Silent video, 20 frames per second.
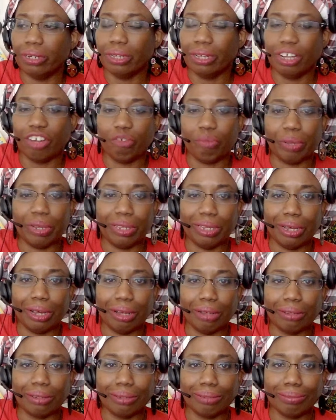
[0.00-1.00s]
you're in the government,
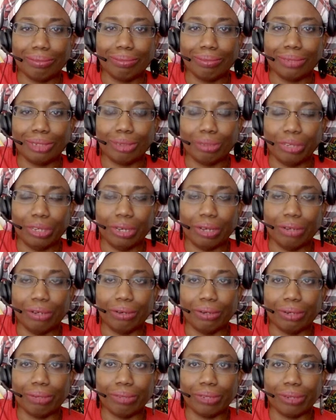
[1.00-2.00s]
some of y'all
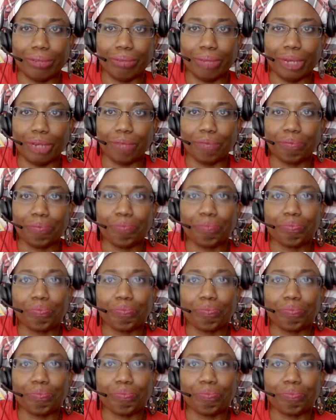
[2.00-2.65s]
know what I'm talking about.